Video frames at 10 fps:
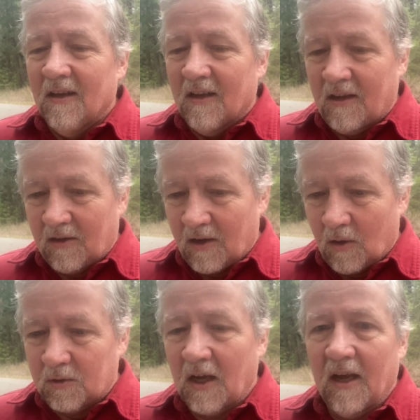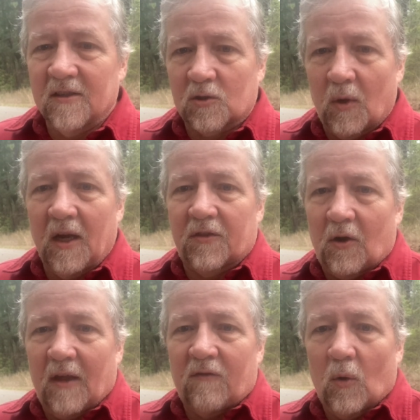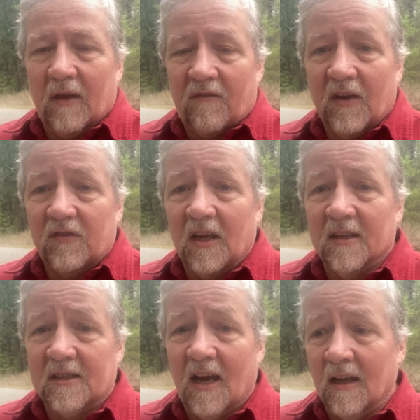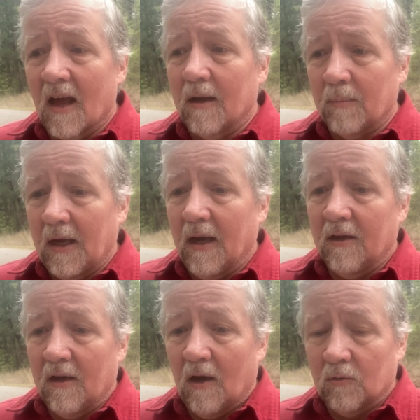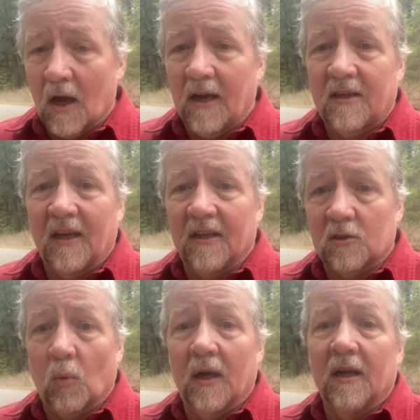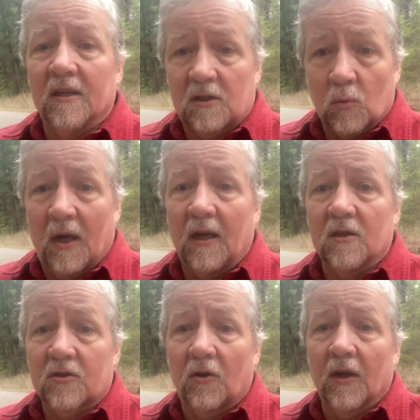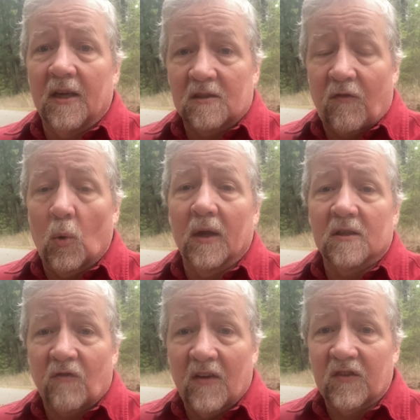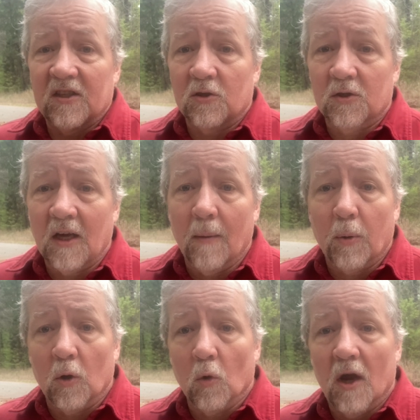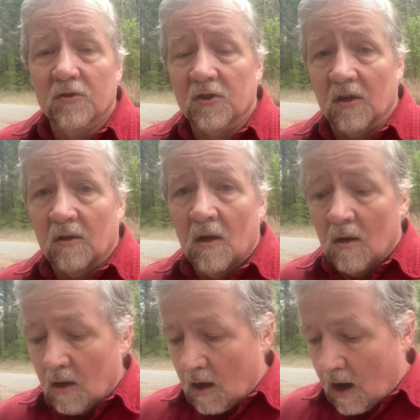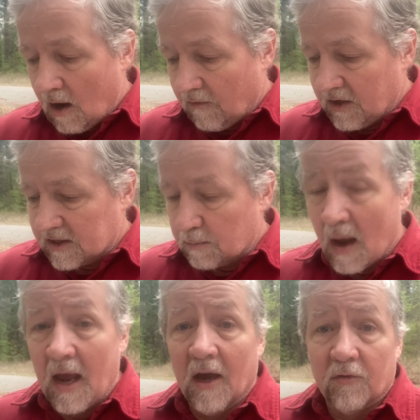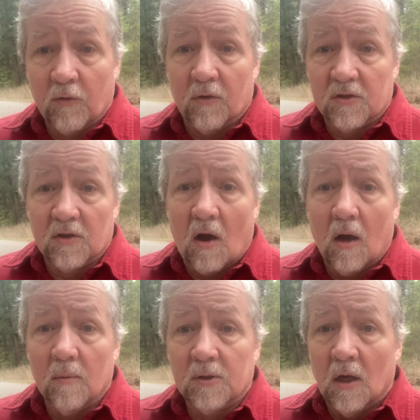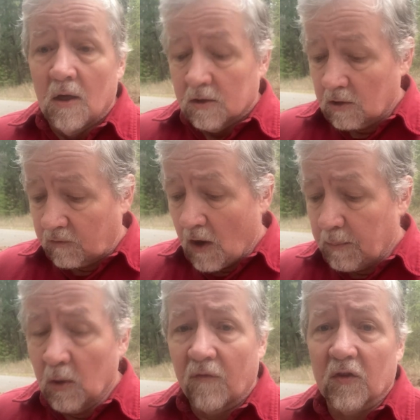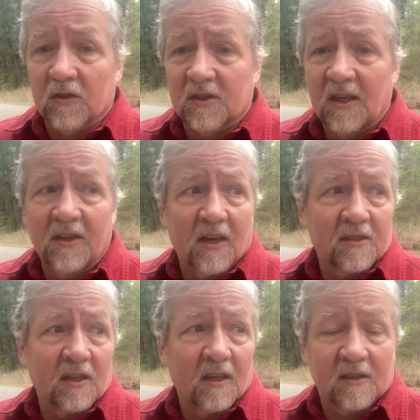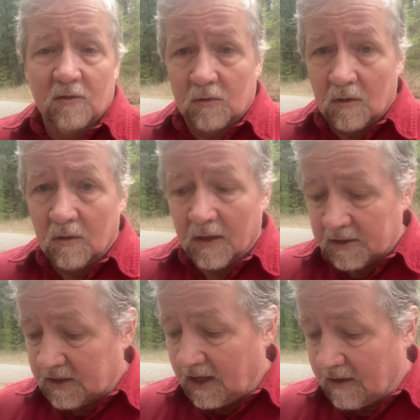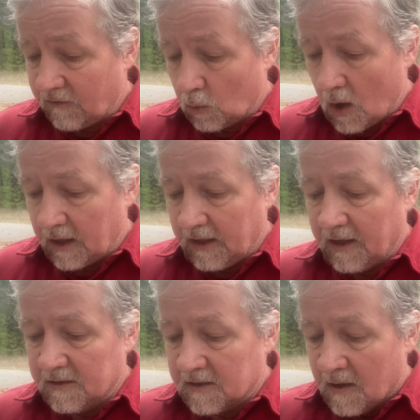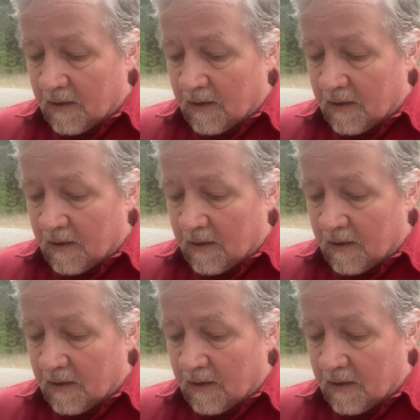10, 20, 30, 40, 50. It's kind of like being, 19, 20, 20s, 30s, 40s, 50s. You see a progression of this man through the Psalms. So it's very beautiful to see this, and let's see it for what it is.